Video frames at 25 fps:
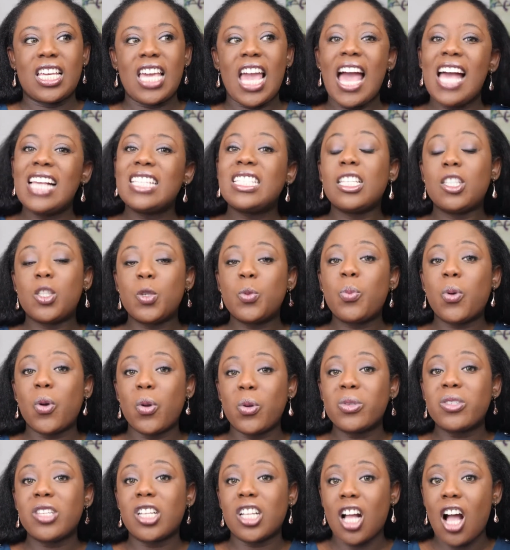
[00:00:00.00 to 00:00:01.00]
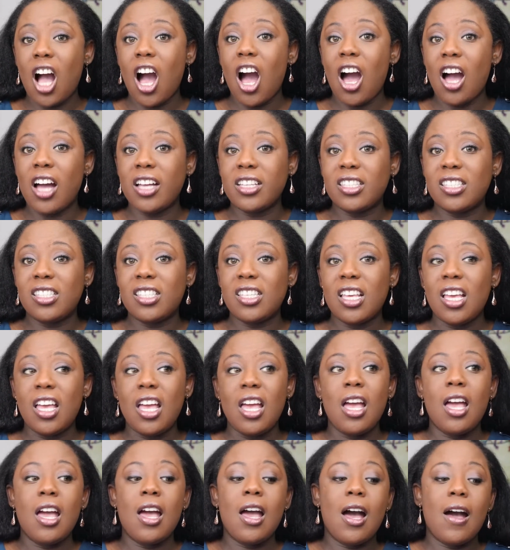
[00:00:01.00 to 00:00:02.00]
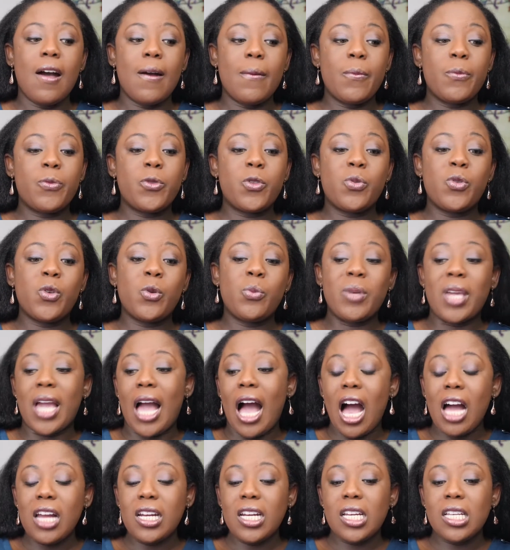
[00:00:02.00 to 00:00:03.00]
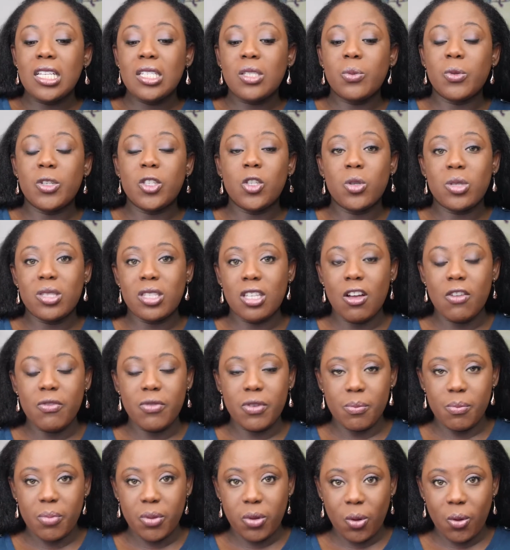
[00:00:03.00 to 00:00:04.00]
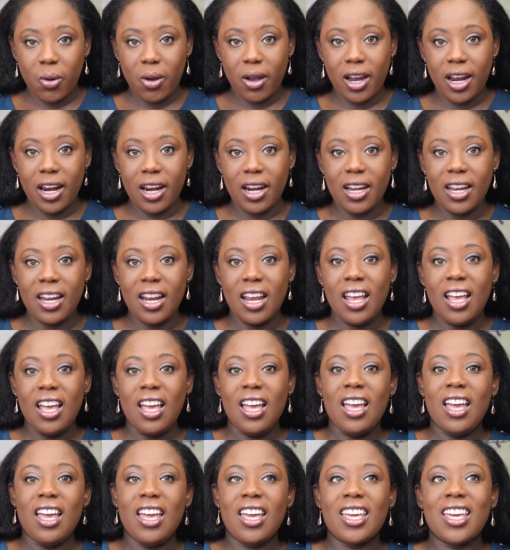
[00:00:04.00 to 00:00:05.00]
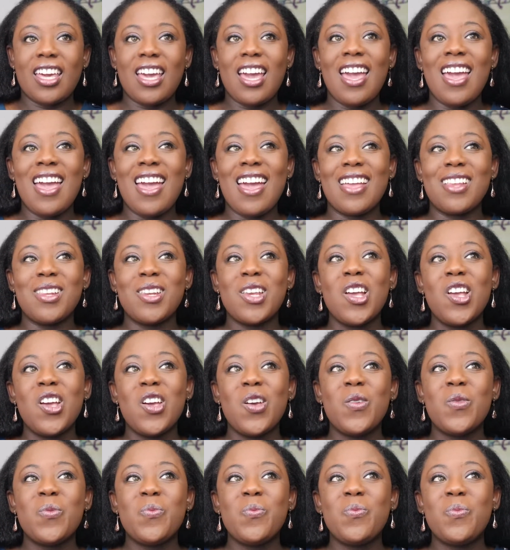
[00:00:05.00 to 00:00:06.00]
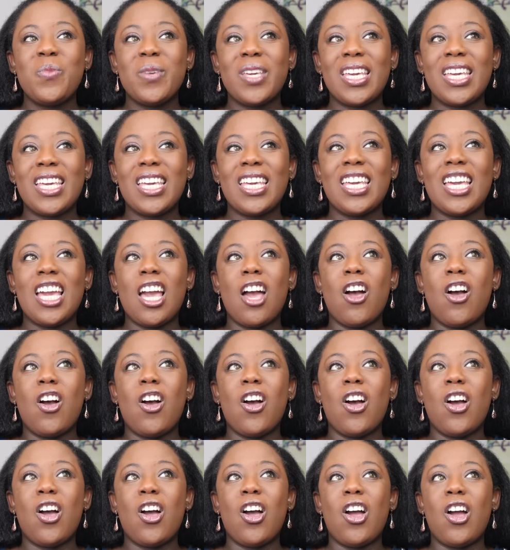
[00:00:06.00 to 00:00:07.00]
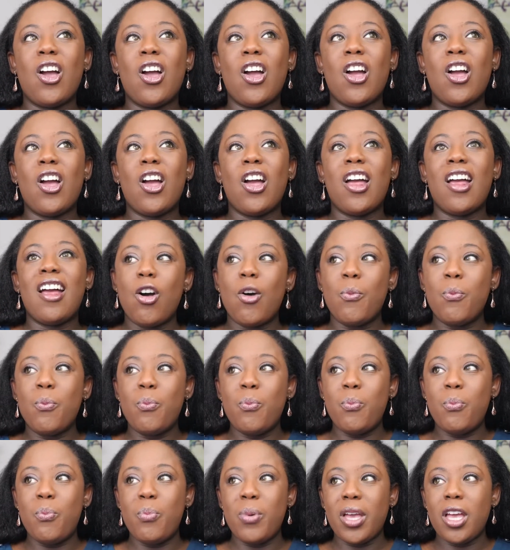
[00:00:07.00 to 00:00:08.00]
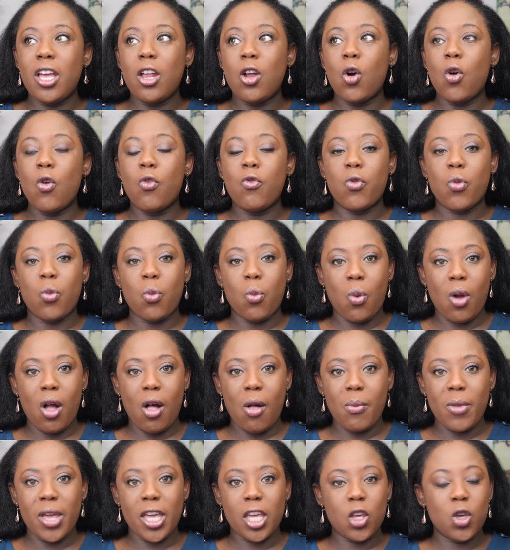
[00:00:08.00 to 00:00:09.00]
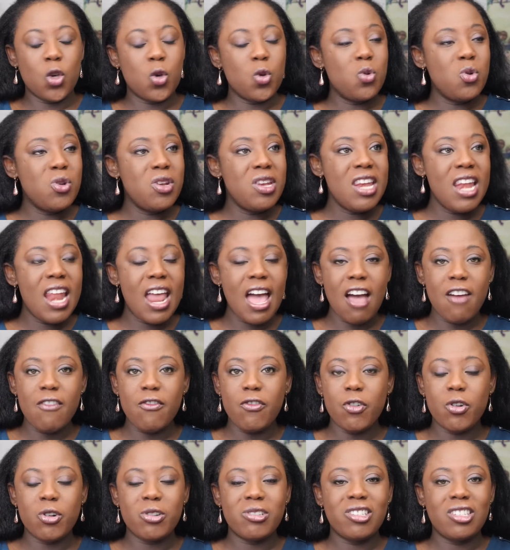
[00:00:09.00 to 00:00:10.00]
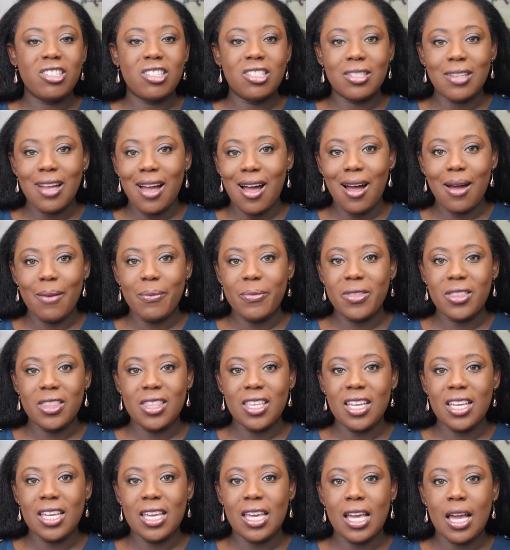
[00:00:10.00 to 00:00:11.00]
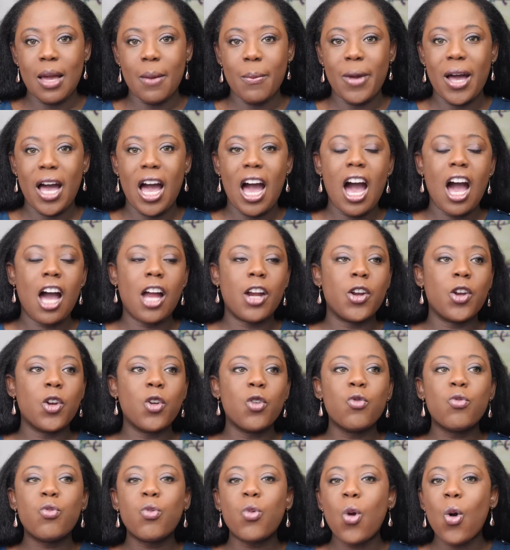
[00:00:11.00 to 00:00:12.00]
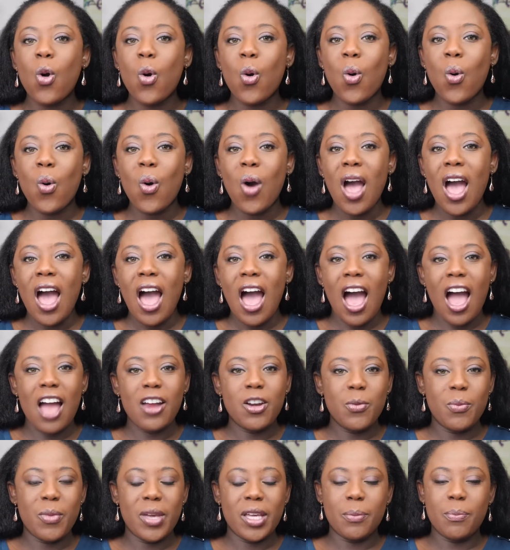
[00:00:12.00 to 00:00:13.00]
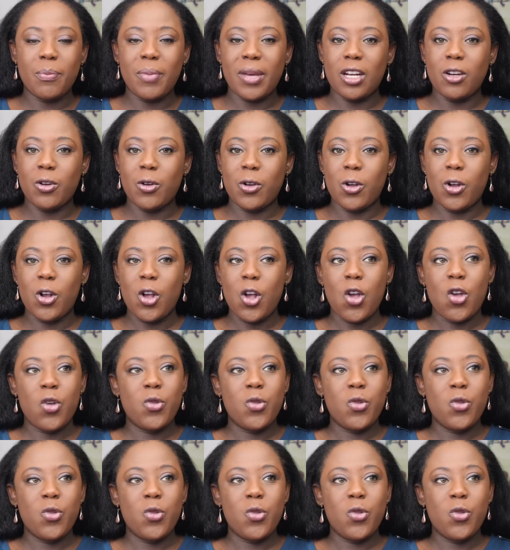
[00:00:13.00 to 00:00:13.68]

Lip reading: has its pros and cons. To be honest, when you're self-employed, it can be a bit overwhelming. You never stop thinking about how to grow, how to make better